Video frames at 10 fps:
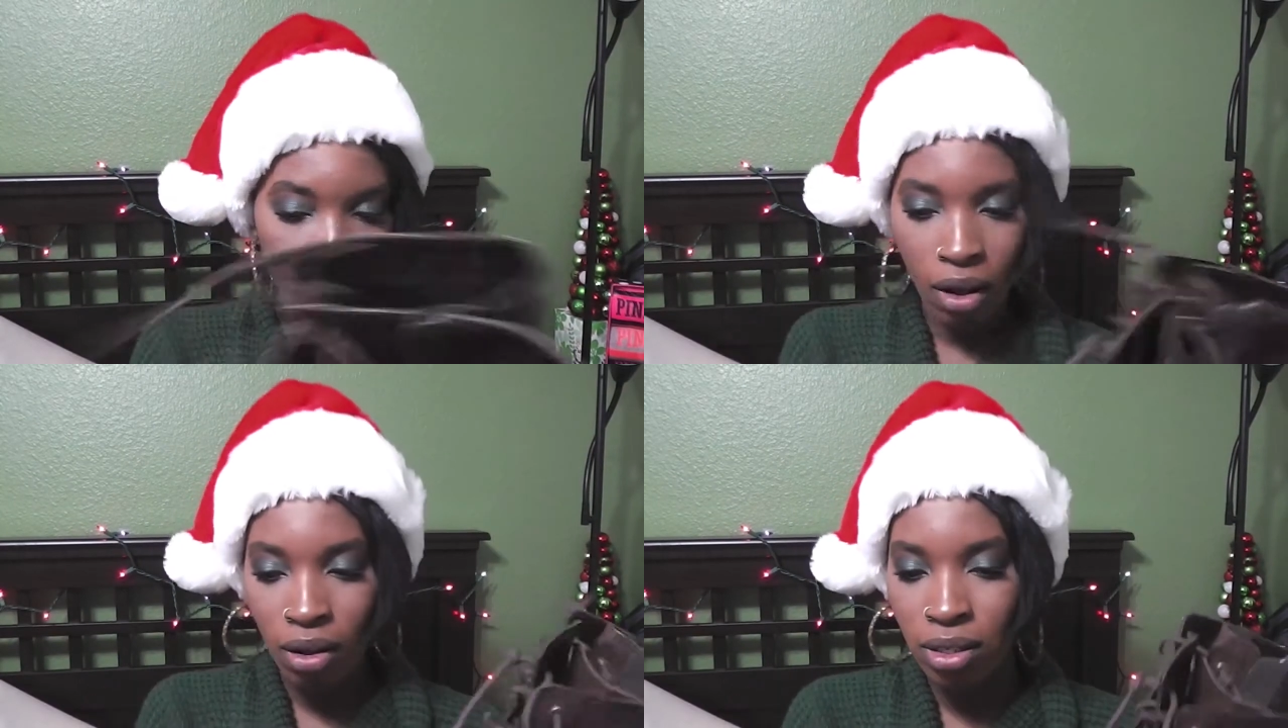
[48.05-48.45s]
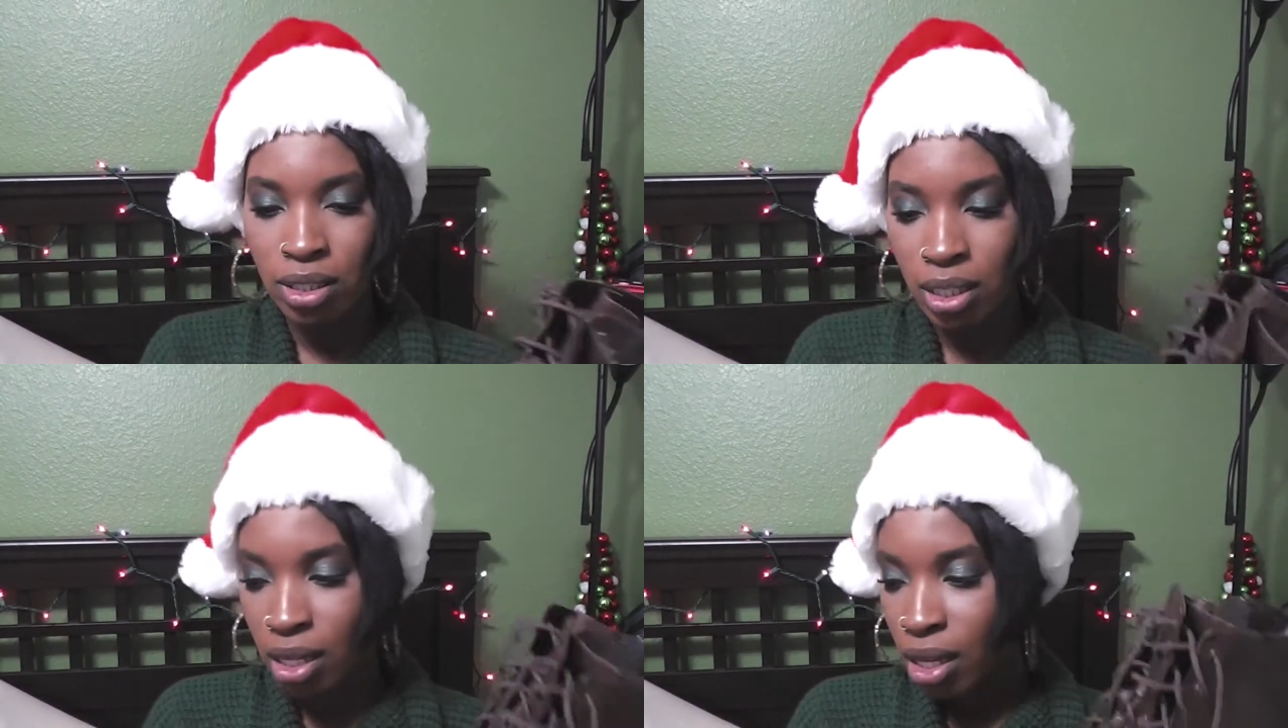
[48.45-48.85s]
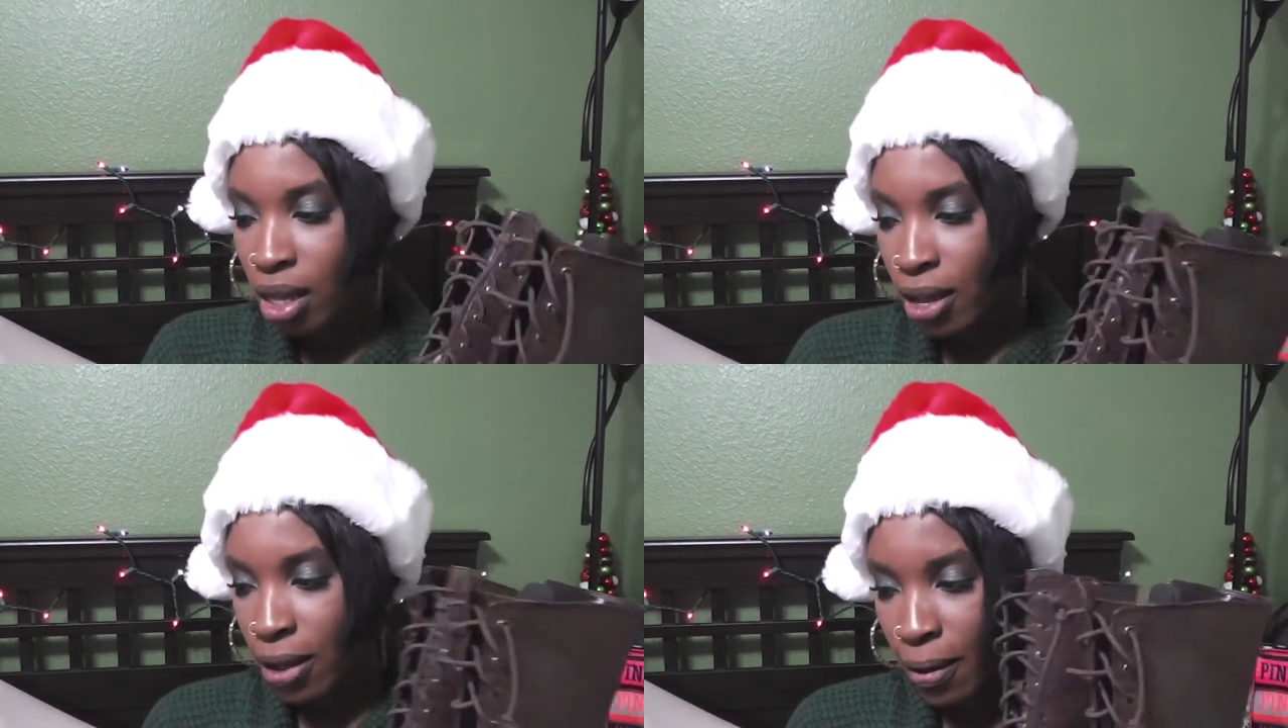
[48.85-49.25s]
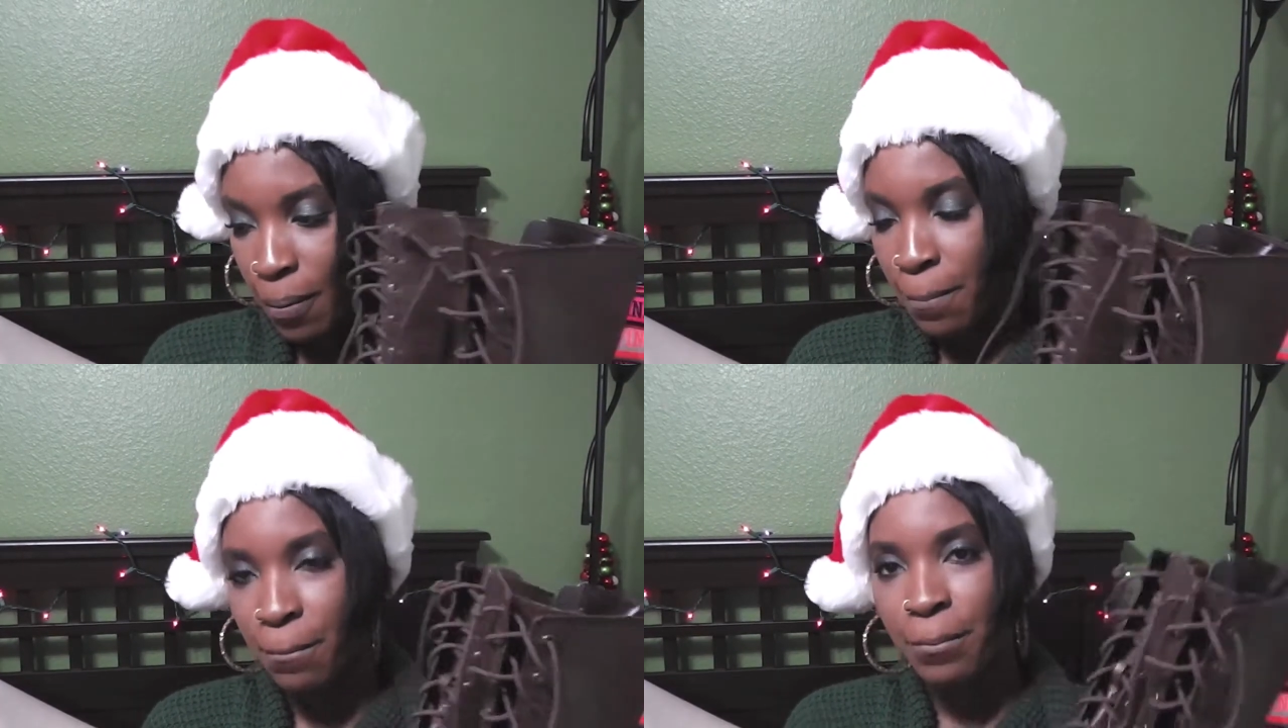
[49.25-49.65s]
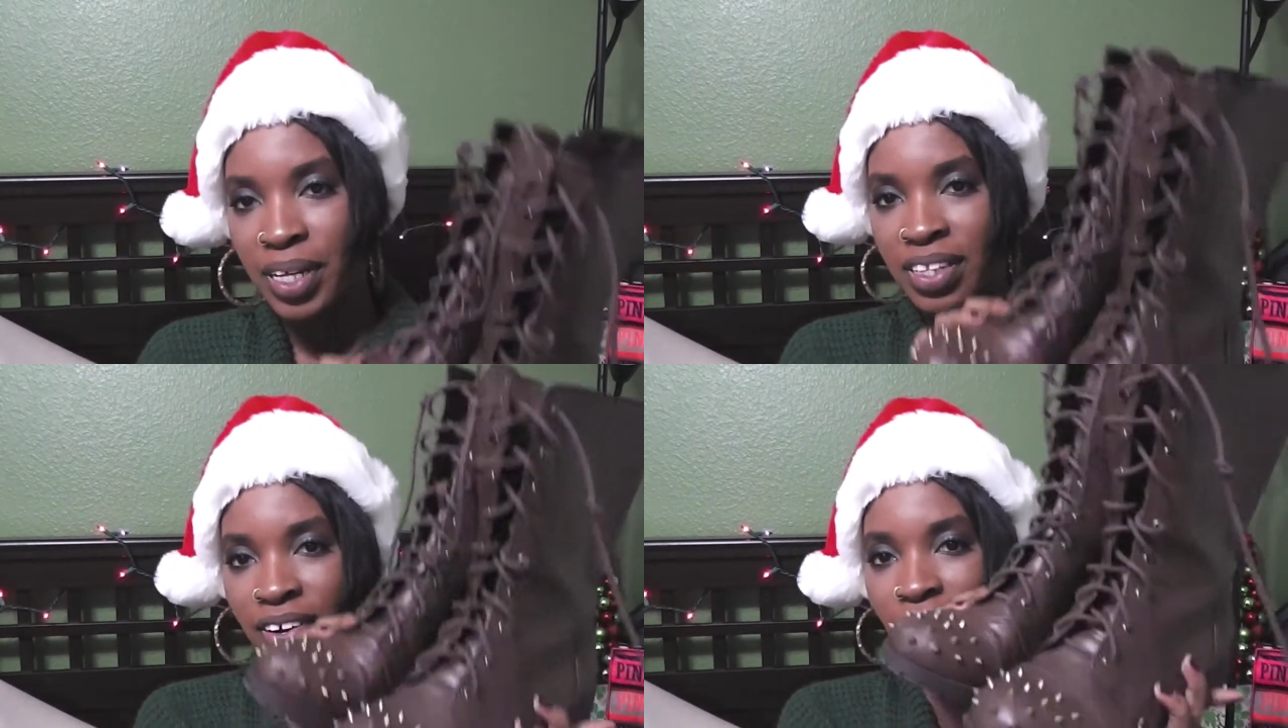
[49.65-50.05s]
called, um,
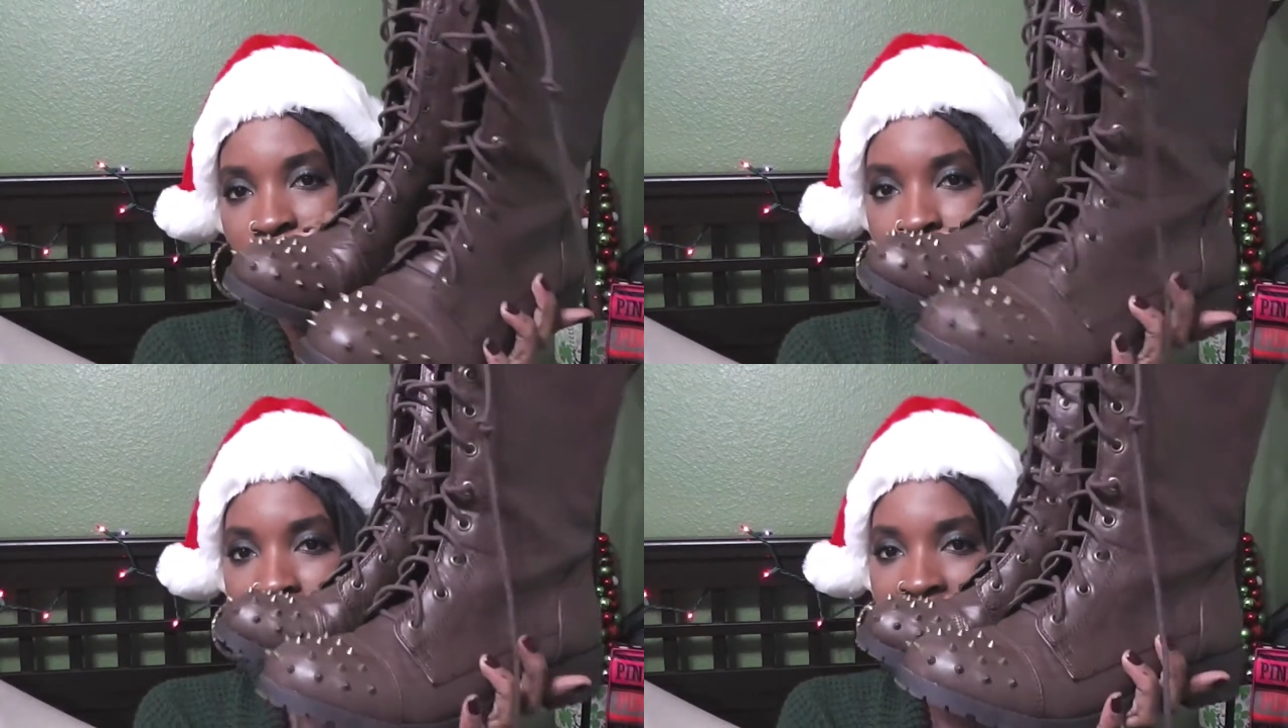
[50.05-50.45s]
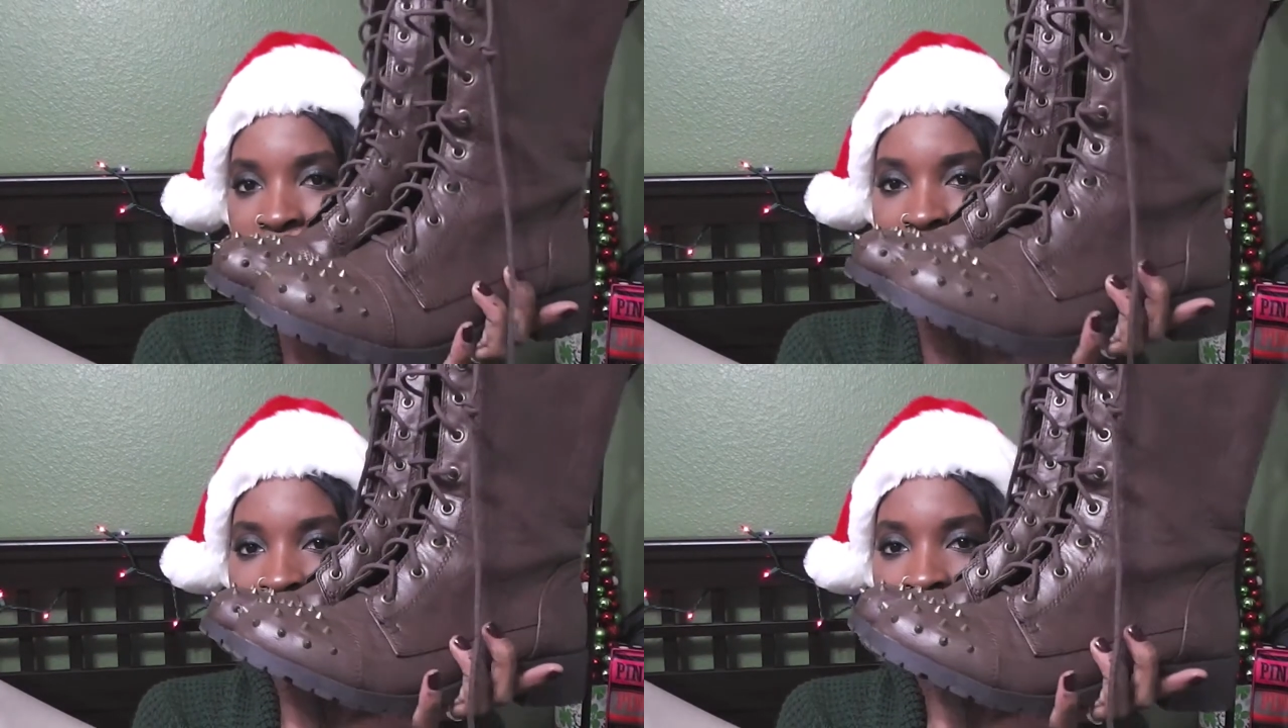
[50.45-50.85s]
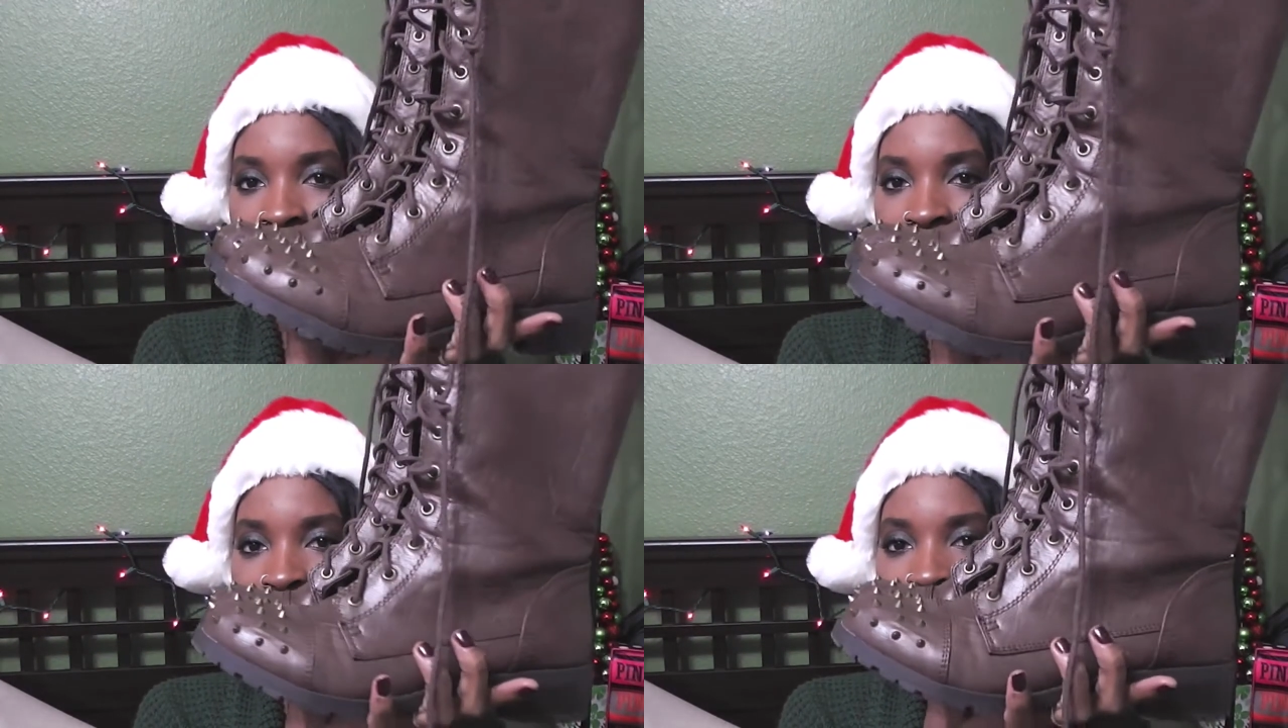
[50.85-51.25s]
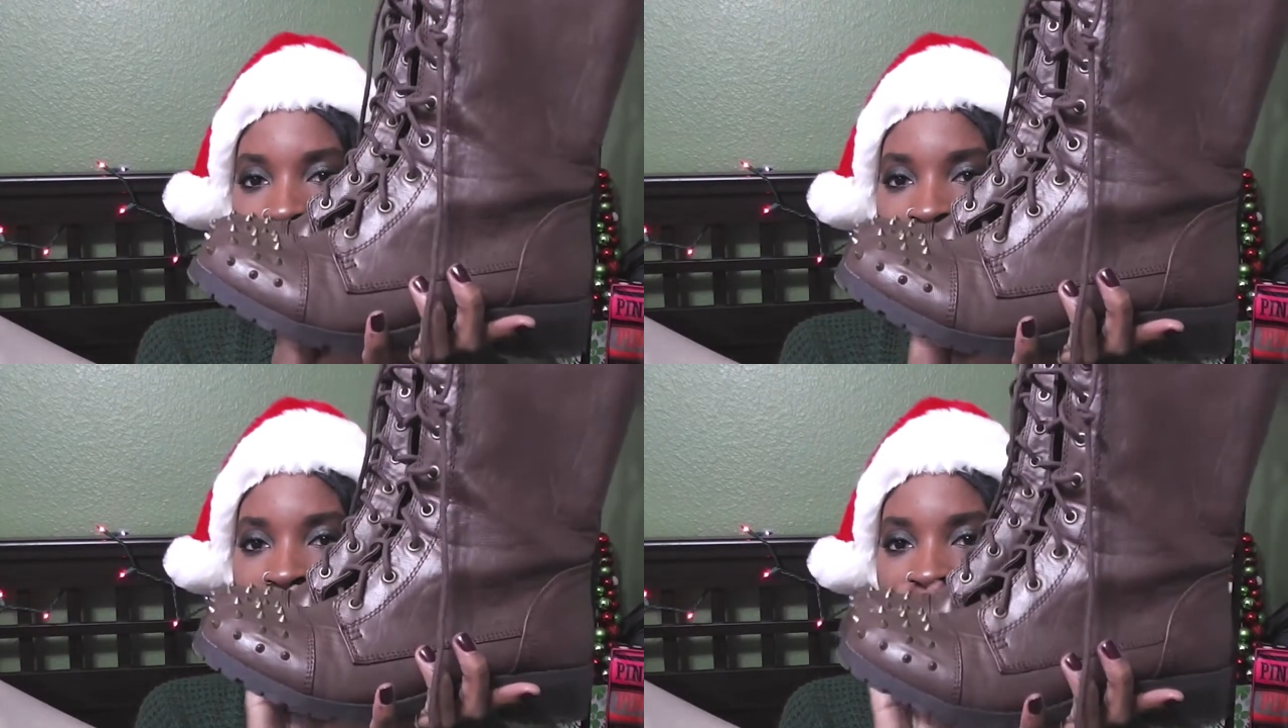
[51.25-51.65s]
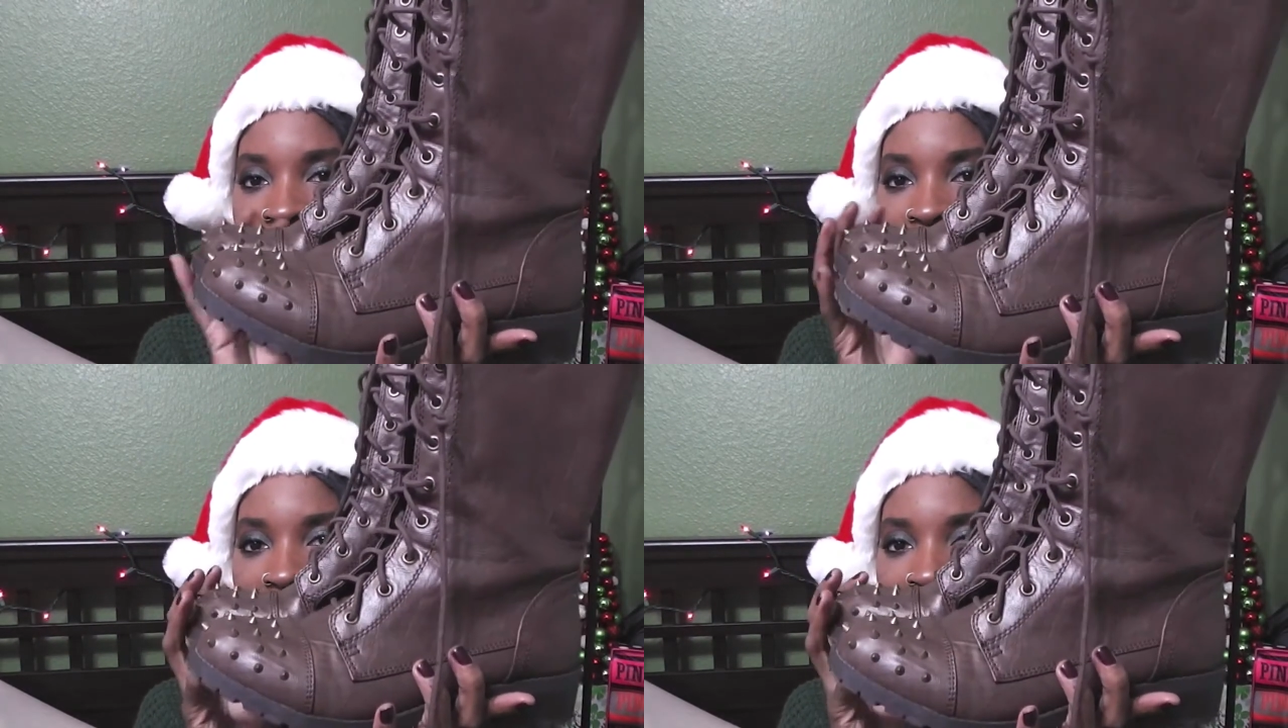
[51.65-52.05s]
but they're amazing.
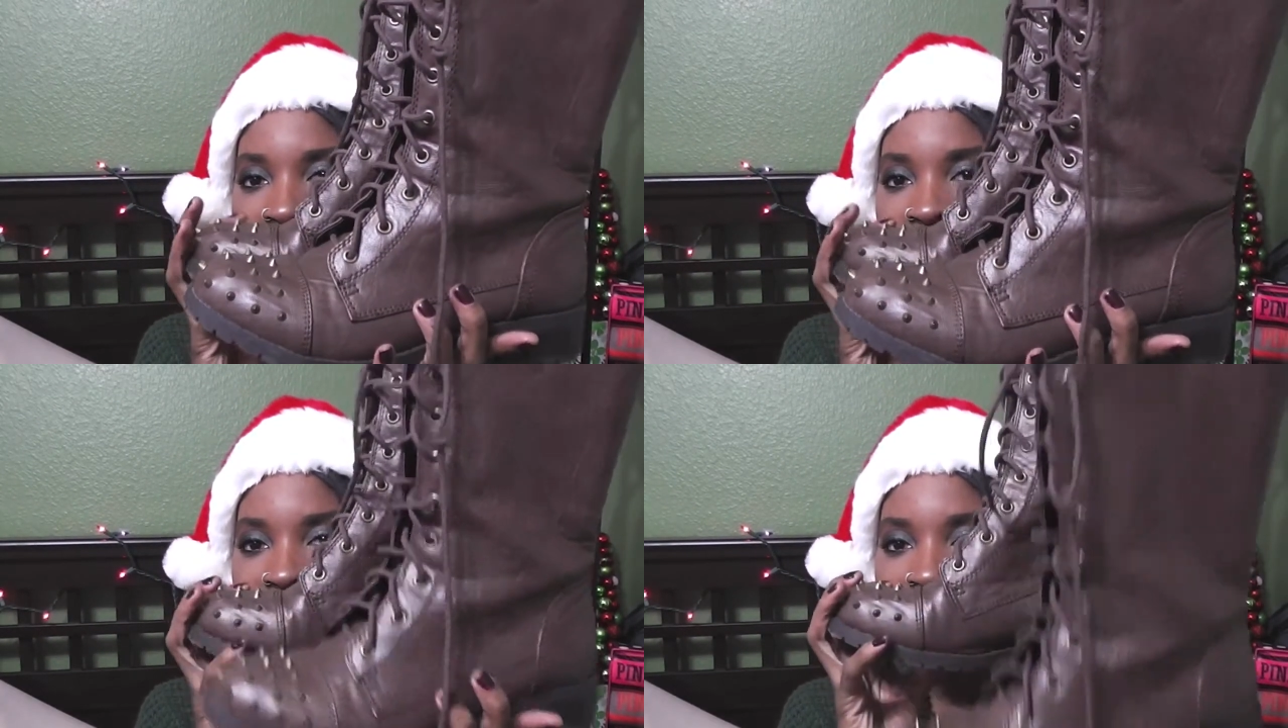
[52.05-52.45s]
I